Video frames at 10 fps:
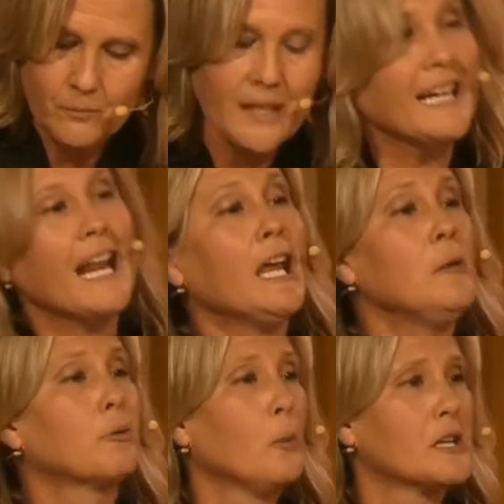in
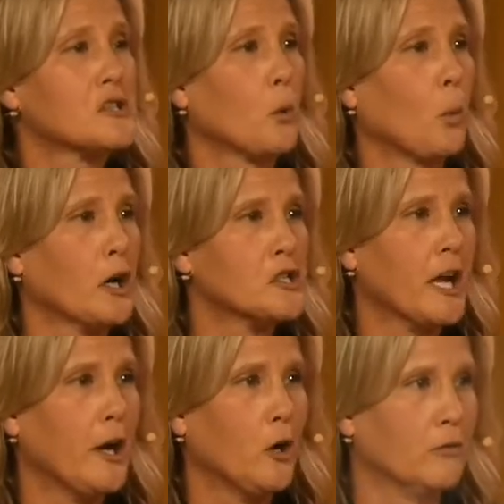Hebrew, it's the word
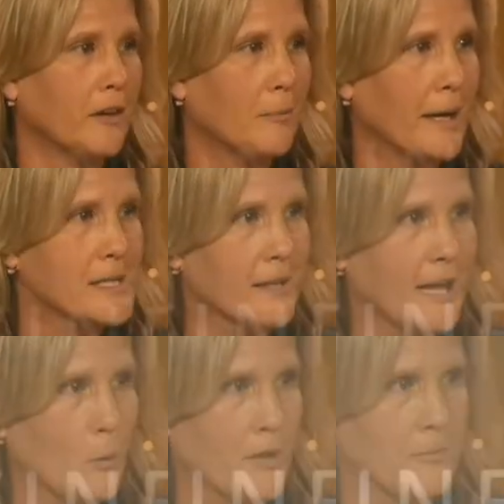tov. Everybody say that with